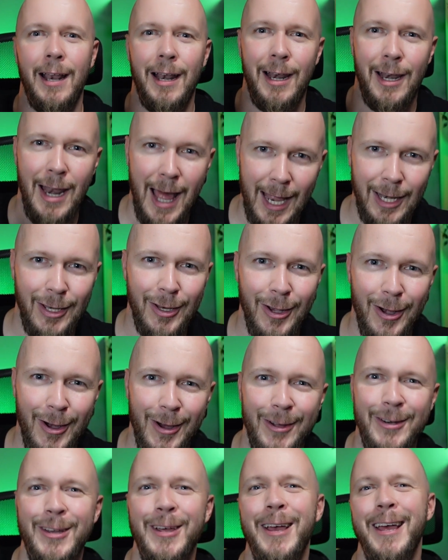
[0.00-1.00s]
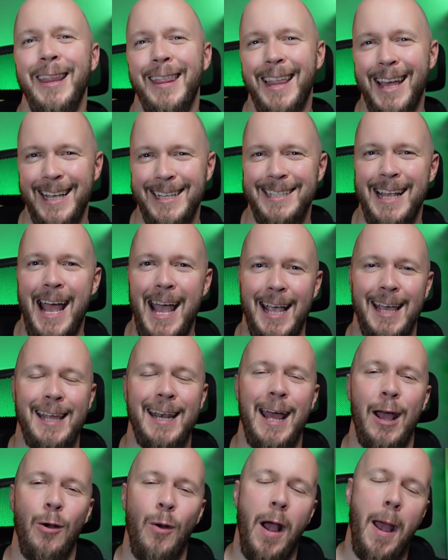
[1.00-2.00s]
lanyard that is hanging
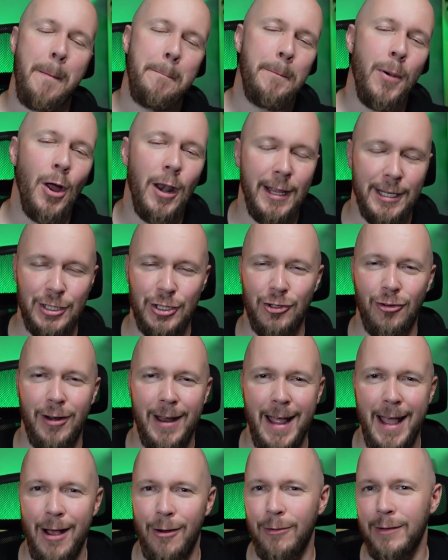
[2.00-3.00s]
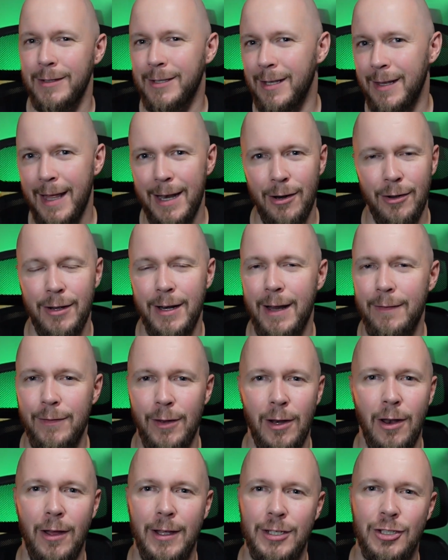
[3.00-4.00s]
out and pull it straight out, so then I could have the
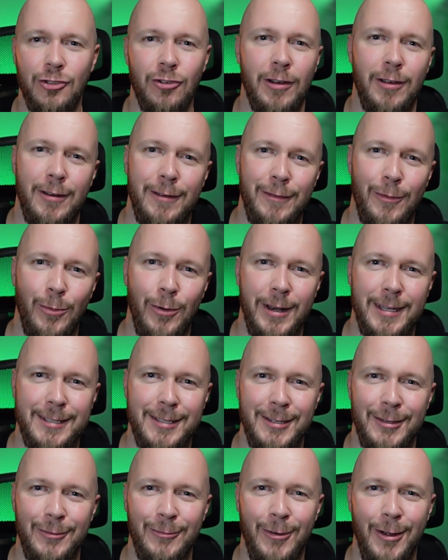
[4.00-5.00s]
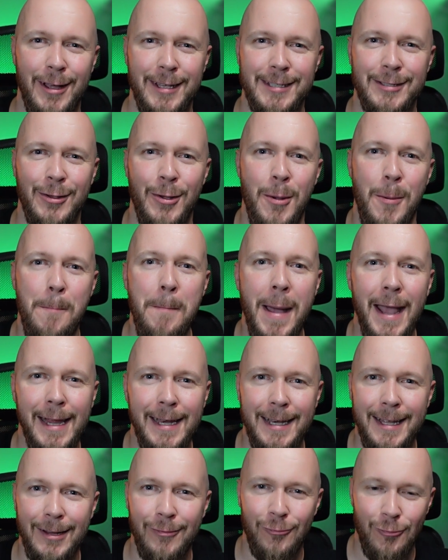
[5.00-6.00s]
light straight on if I wanted to, right? So it
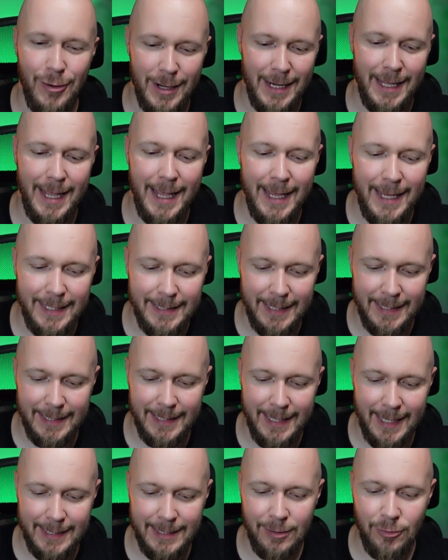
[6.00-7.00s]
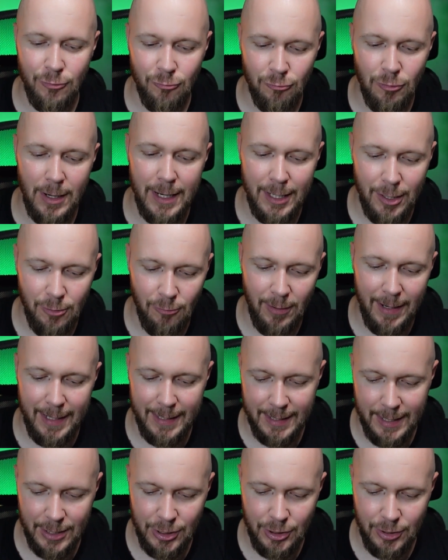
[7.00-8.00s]
made it really easy. So that's a great
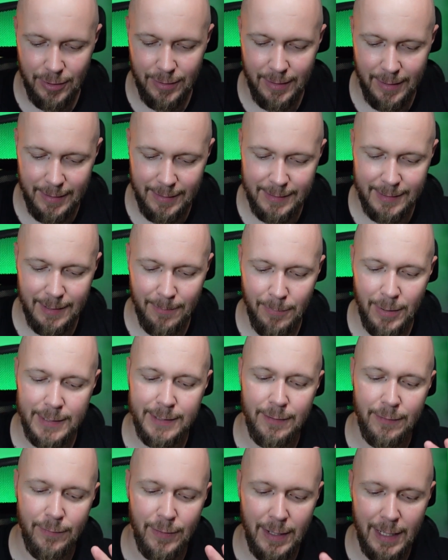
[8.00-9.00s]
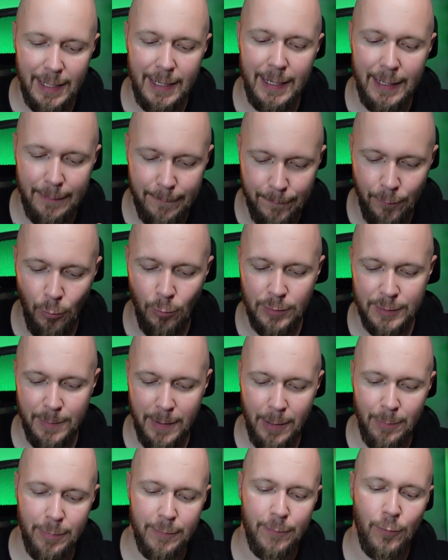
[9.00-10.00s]
addition that Sunblesa have clearly thought
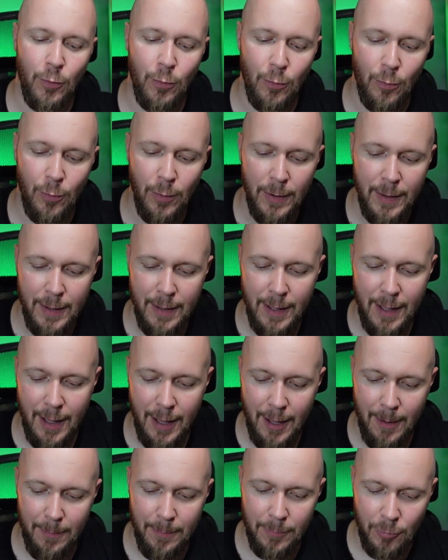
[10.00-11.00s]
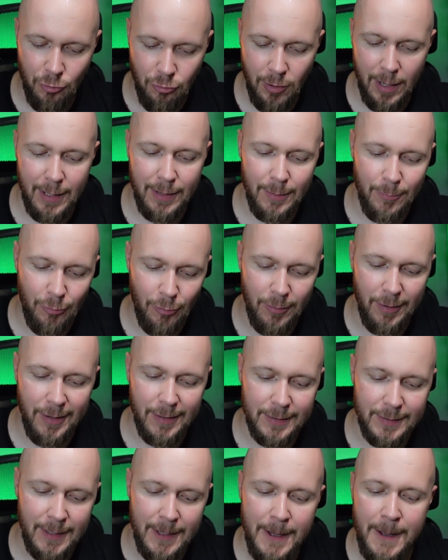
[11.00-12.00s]
about before creating the
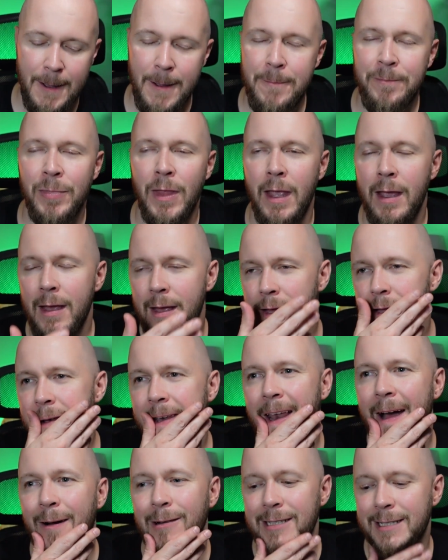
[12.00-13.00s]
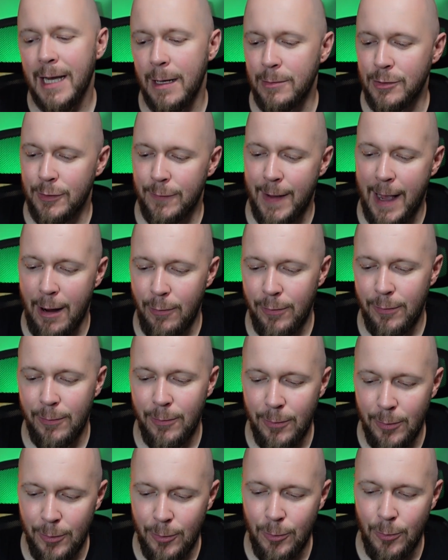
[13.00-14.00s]
product. Now, in terms of how
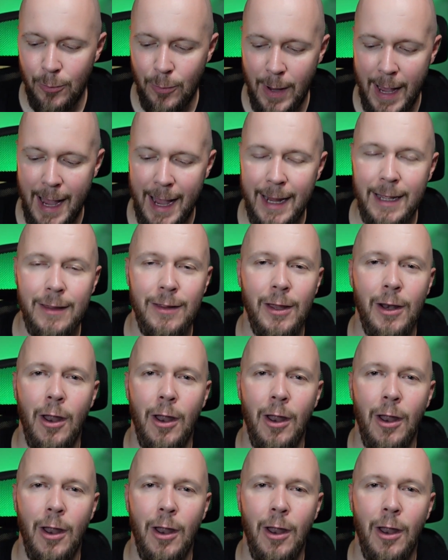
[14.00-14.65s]
you hang the